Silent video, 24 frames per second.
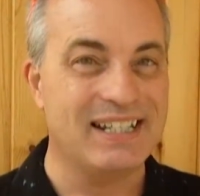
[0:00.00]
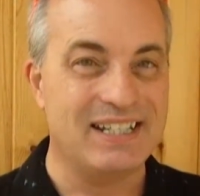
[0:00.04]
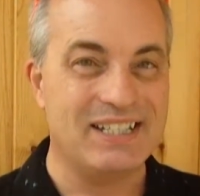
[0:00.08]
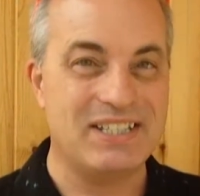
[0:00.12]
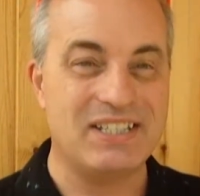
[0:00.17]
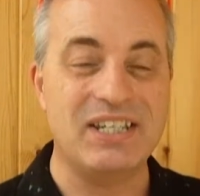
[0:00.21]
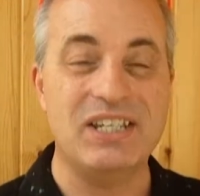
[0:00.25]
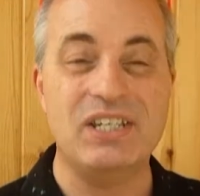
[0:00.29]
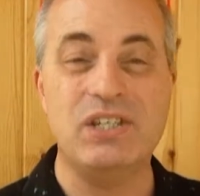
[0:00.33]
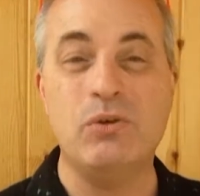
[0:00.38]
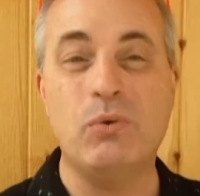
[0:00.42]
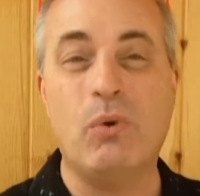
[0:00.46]

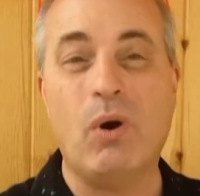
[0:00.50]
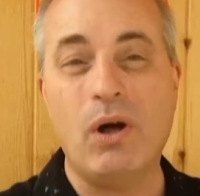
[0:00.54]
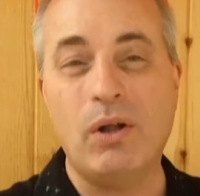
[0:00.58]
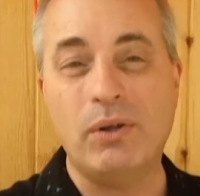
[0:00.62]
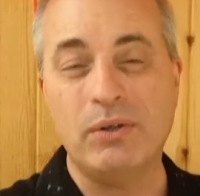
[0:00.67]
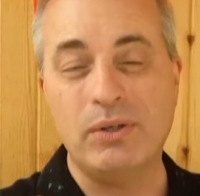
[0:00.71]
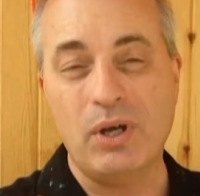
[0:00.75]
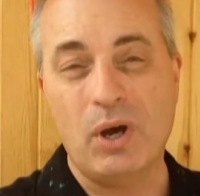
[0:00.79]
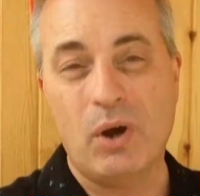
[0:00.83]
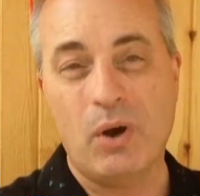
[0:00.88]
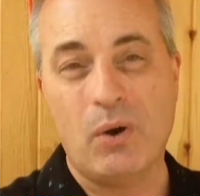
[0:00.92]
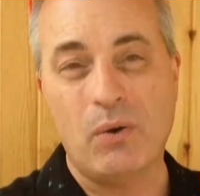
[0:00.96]
See, you
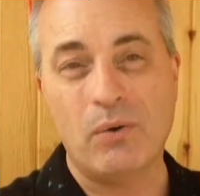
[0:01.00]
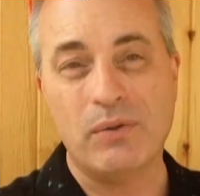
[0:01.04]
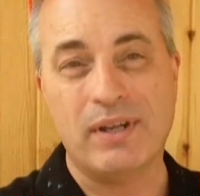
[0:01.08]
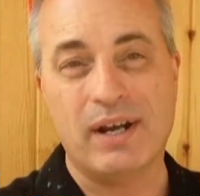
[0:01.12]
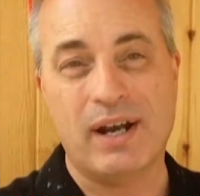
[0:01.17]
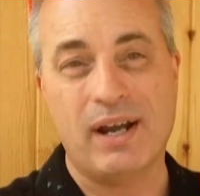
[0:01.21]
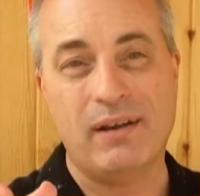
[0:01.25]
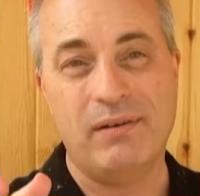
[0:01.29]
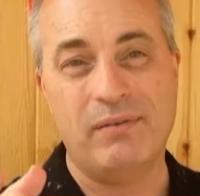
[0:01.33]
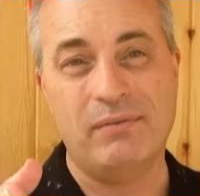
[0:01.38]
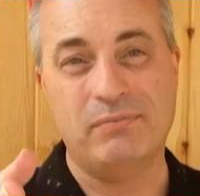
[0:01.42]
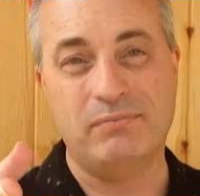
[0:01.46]
all know
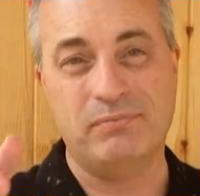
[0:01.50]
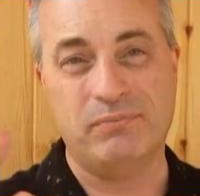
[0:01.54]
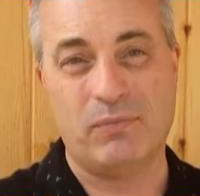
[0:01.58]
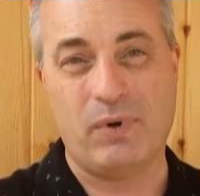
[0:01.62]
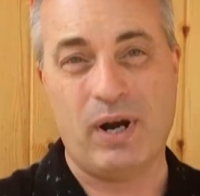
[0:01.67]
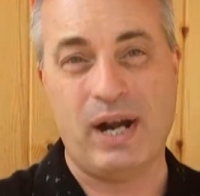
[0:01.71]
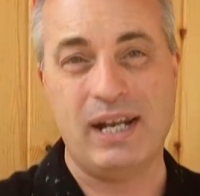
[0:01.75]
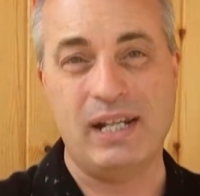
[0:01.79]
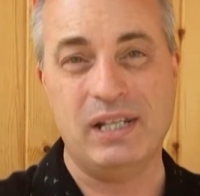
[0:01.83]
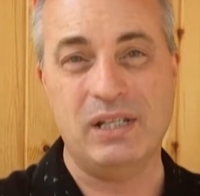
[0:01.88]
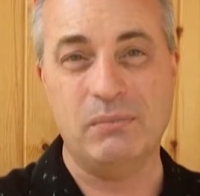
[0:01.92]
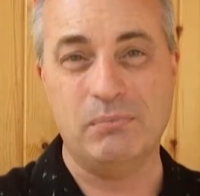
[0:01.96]
that I'm
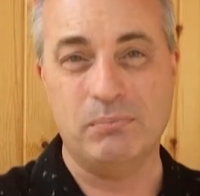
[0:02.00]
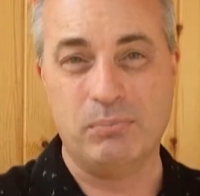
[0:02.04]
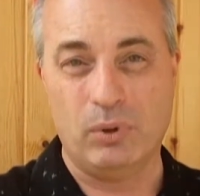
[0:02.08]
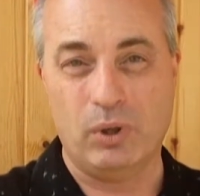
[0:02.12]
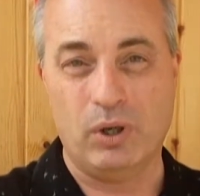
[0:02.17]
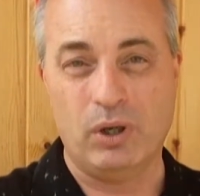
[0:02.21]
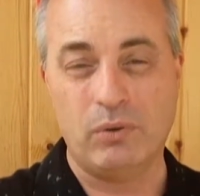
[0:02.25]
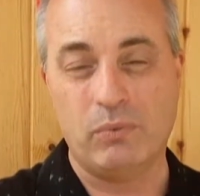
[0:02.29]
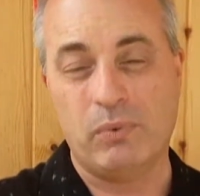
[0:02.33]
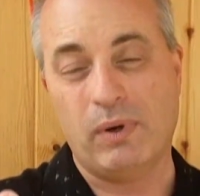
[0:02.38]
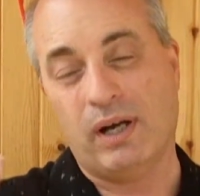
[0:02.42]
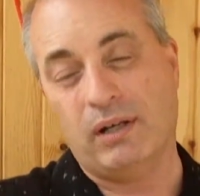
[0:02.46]
writing the
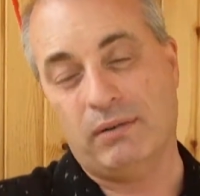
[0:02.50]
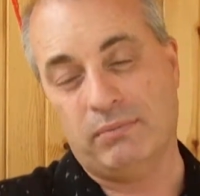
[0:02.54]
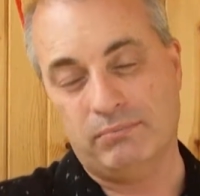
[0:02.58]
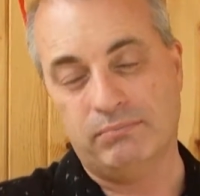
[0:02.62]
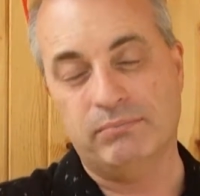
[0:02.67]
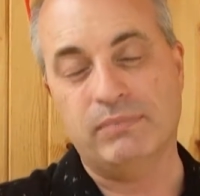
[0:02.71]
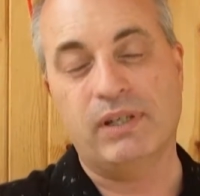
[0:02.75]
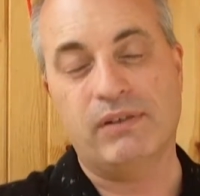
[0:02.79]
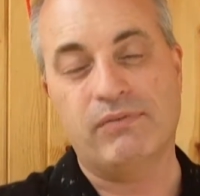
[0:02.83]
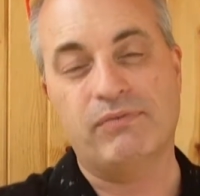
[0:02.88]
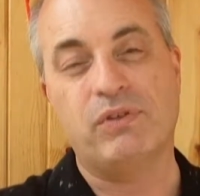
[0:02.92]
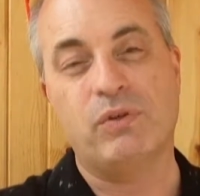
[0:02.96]
book. Well,
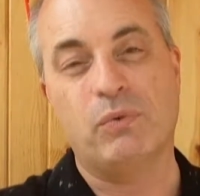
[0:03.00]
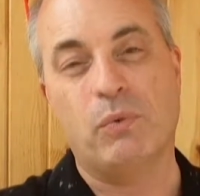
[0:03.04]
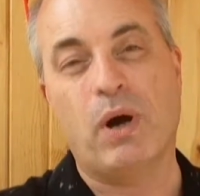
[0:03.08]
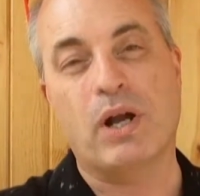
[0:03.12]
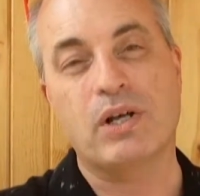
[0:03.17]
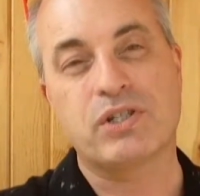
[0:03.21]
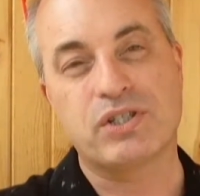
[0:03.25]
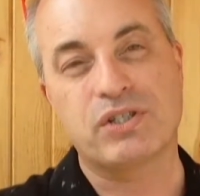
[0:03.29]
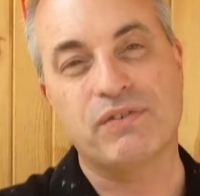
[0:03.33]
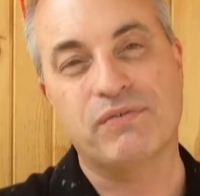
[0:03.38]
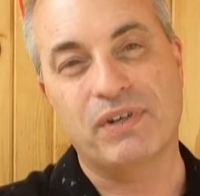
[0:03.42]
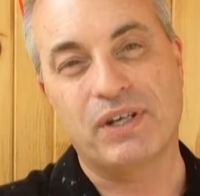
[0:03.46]
if you
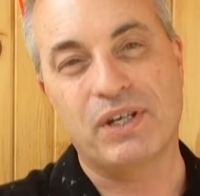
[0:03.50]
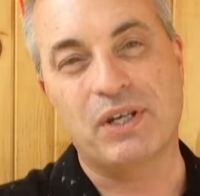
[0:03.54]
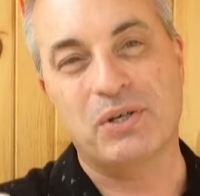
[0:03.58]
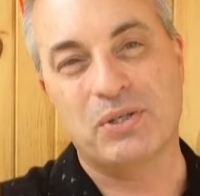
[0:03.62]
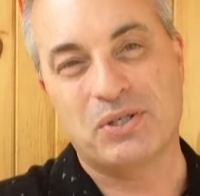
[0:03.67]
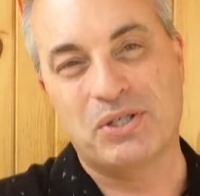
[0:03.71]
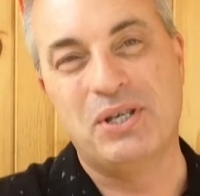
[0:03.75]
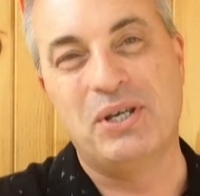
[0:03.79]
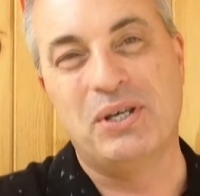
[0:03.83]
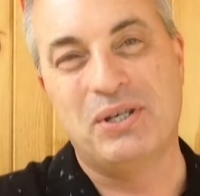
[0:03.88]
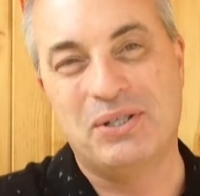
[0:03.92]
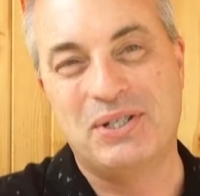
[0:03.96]
watch the
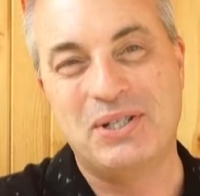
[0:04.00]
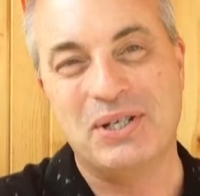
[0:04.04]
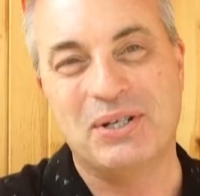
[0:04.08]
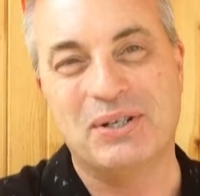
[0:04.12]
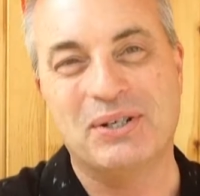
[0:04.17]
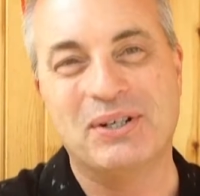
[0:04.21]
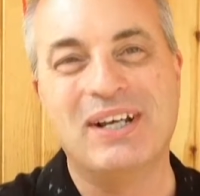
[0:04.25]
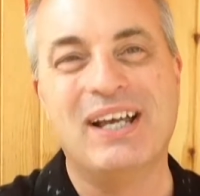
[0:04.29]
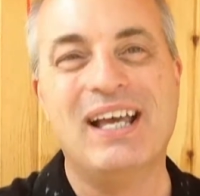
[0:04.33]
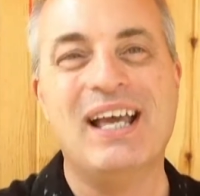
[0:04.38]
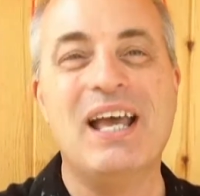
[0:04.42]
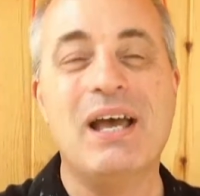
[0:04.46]
videos, you
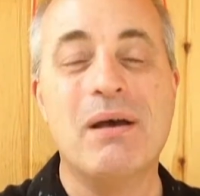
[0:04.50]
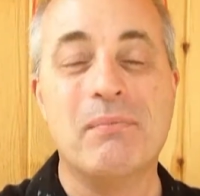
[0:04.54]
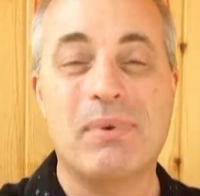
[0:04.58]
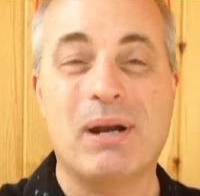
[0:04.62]
do.